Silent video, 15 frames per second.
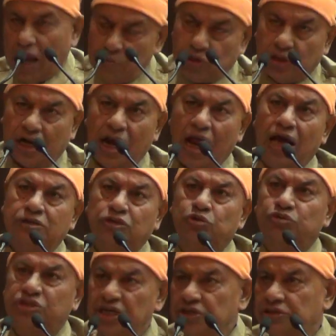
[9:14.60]
Came to the
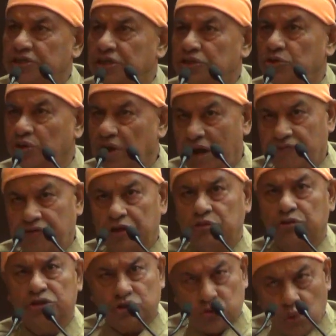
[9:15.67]
class to teach the
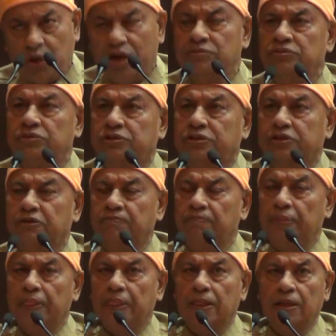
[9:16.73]
geography to the
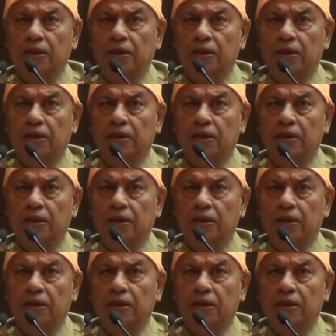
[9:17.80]
students,